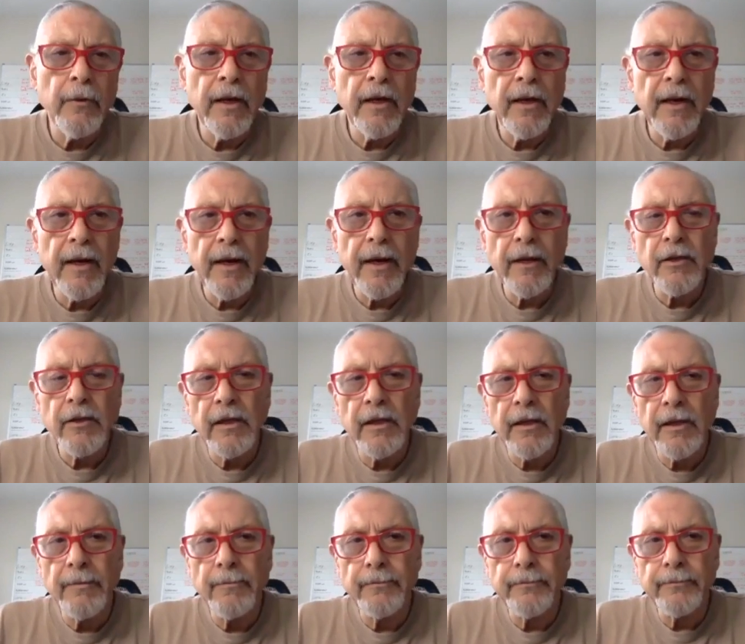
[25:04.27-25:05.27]
we can
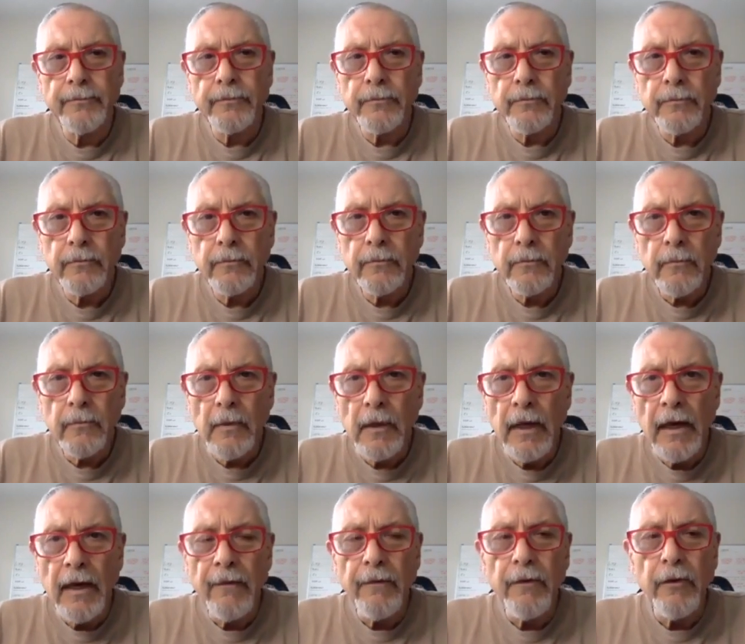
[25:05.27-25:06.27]
actually
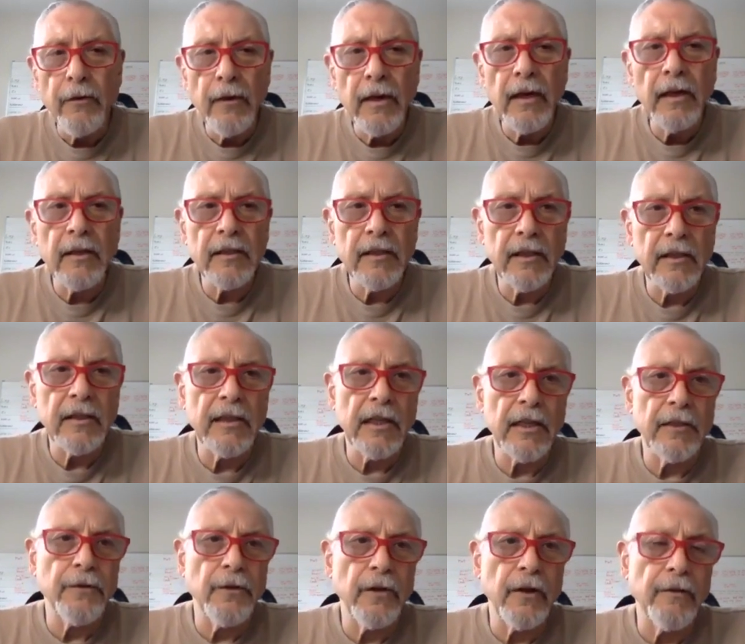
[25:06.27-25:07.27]
have a really
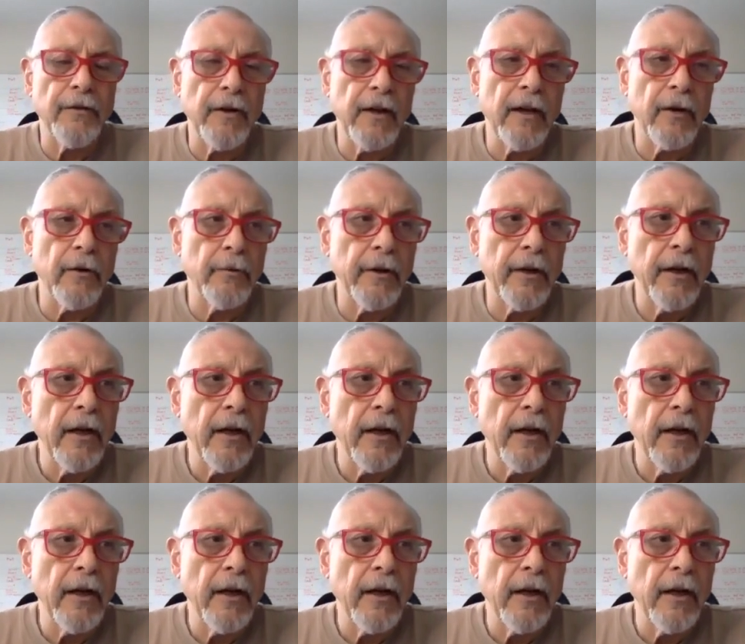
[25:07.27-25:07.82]
successful event.